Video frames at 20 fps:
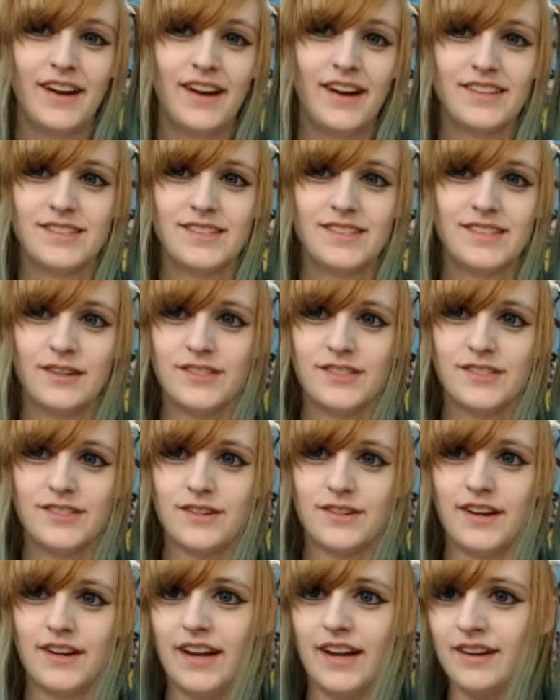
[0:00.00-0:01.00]
you had
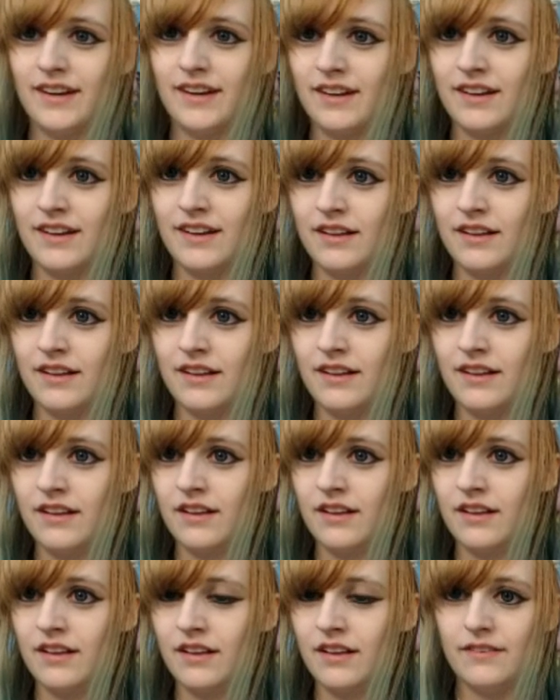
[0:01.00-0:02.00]
surgery.
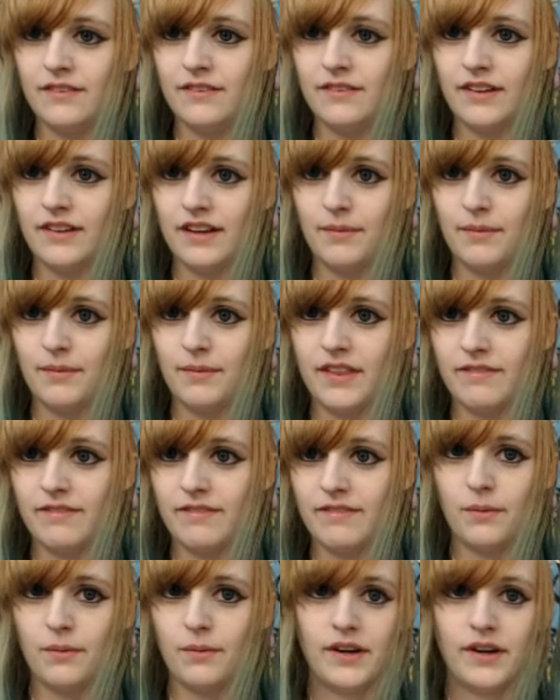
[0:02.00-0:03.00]
Yeah, give me that
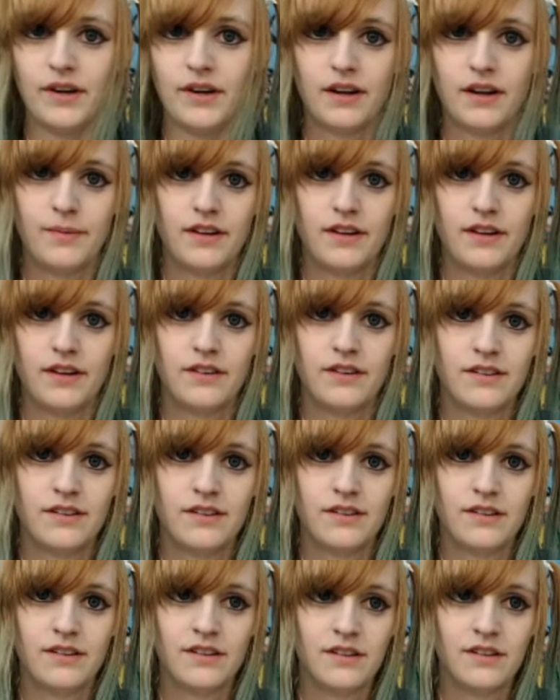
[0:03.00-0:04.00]
fingerprint, come
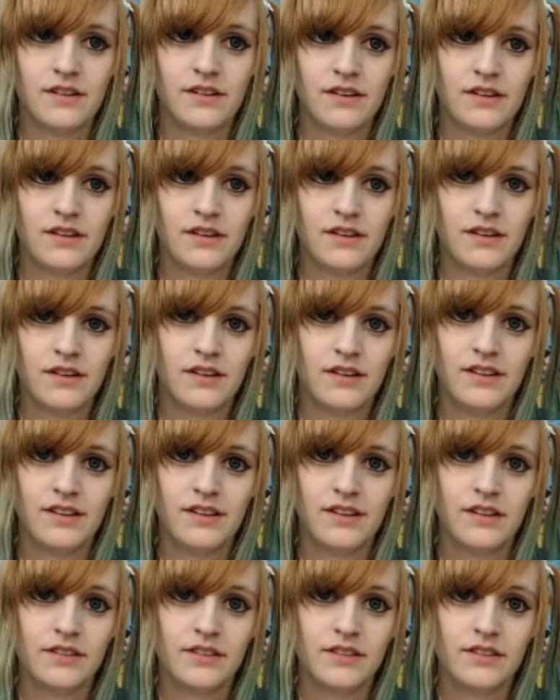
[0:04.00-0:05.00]
on.
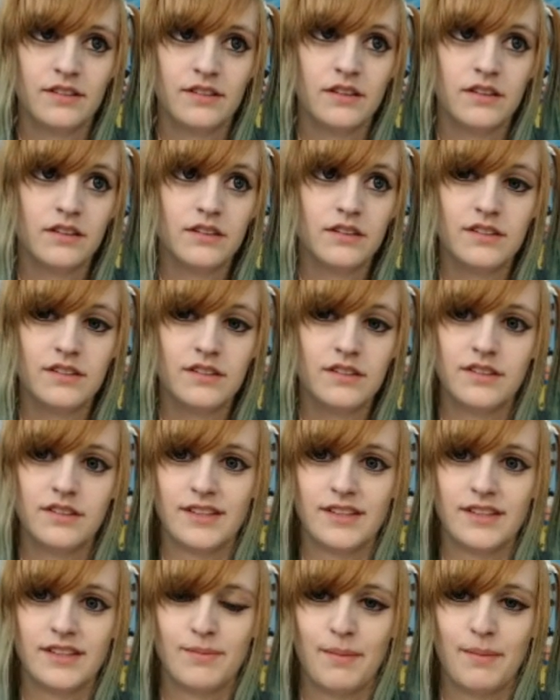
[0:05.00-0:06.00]

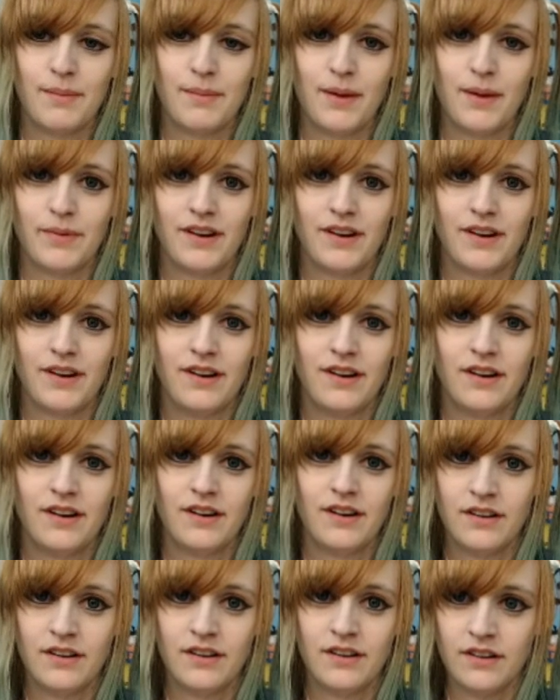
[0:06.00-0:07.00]
Touch my paper.
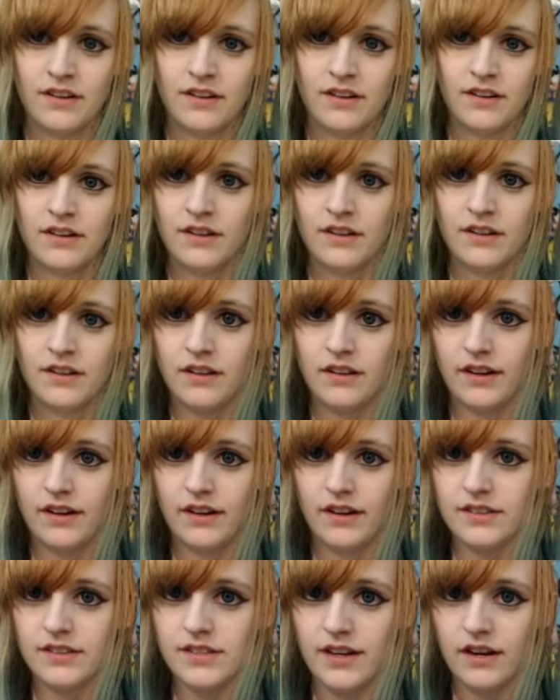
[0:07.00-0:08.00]

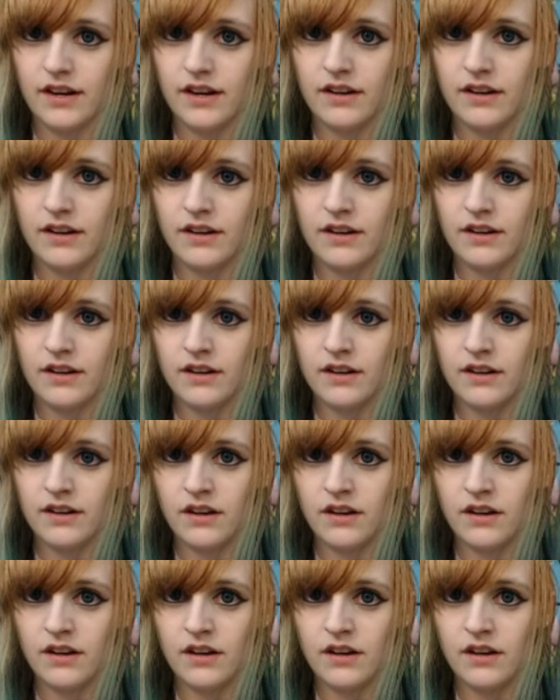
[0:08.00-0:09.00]
Alright, let's see here.
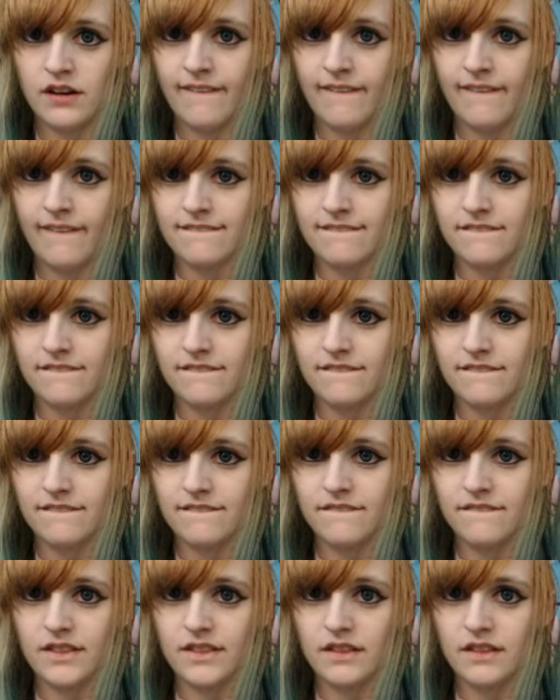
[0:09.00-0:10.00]

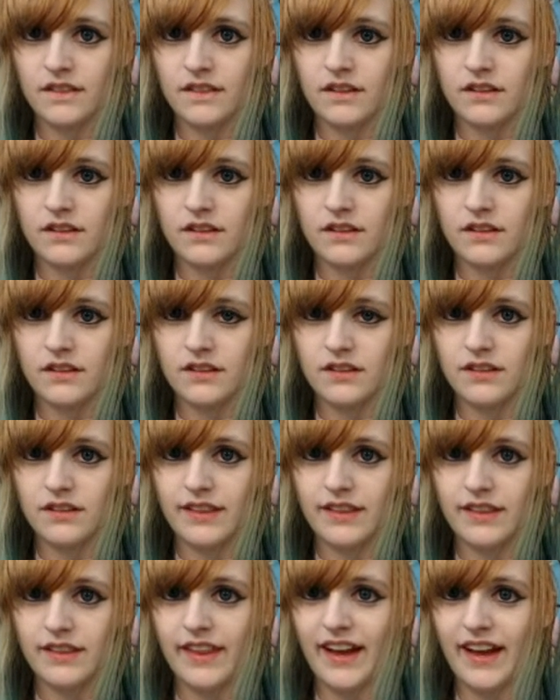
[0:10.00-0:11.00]
Mmm,
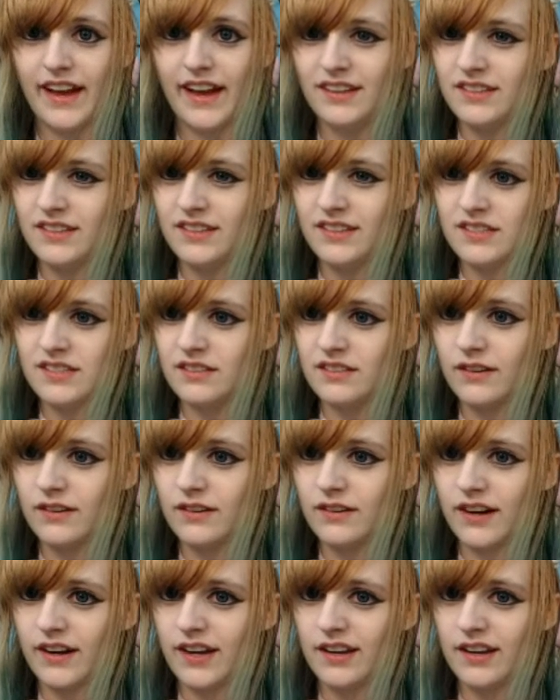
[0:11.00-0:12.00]
that doesn't look
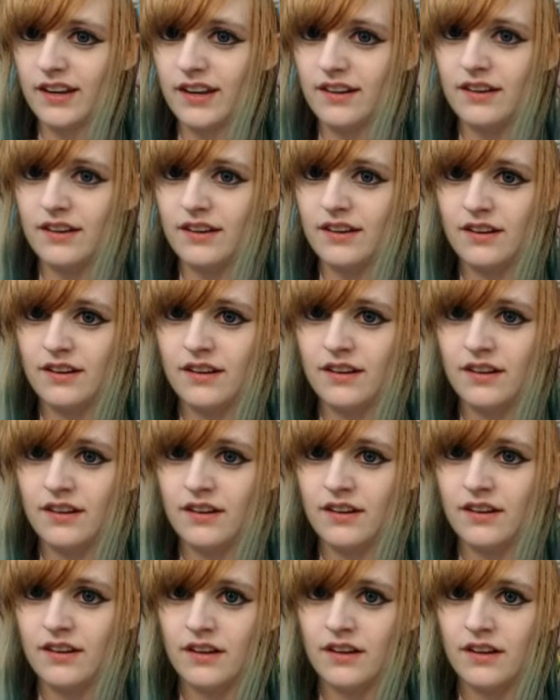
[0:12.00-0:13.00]
right.
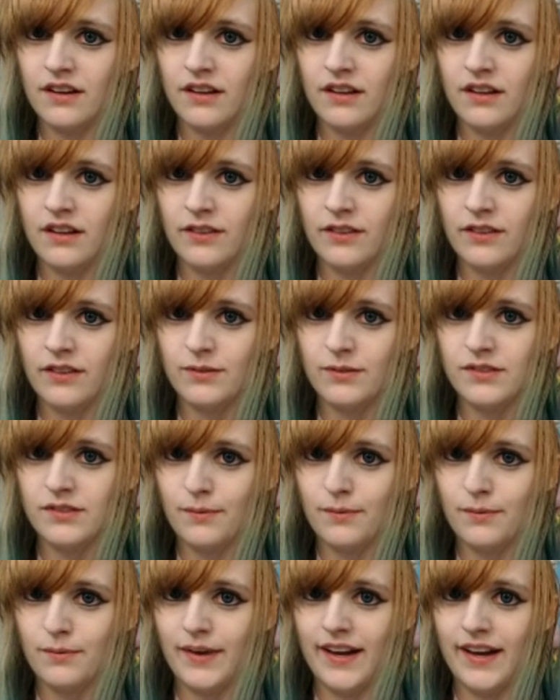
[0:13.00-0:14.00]
Those
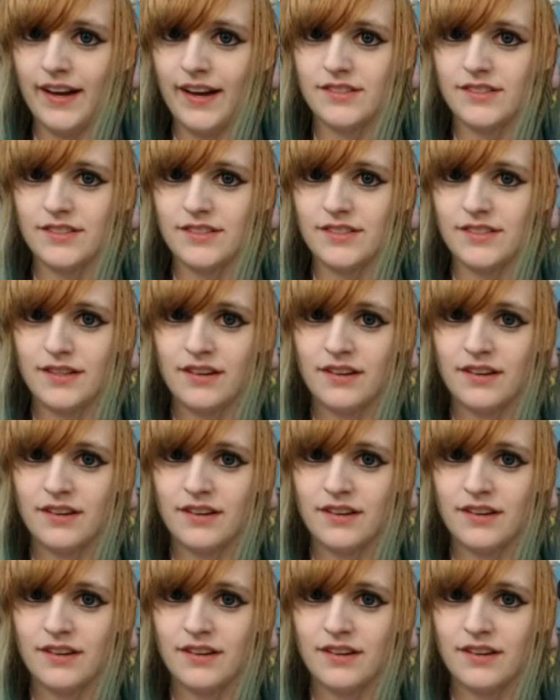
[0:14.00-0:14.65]
don't match.